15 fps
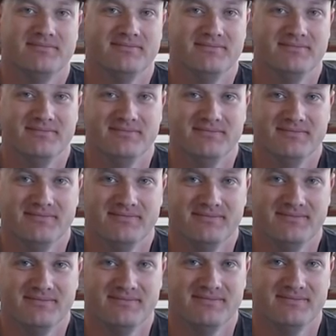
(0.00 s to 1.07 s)

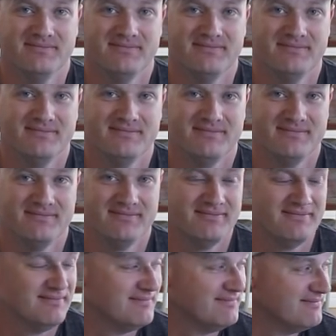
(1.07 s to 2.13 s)

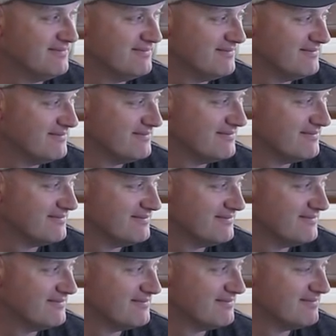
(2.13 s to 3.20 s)

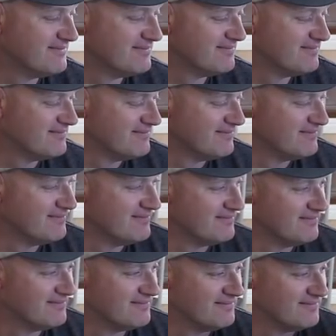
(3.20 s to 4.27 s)

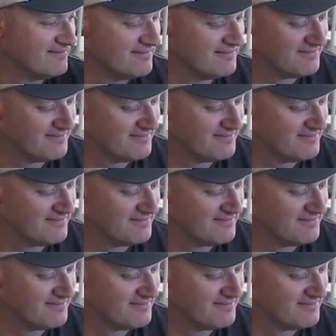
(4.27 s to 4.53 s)
This person isn't speaking.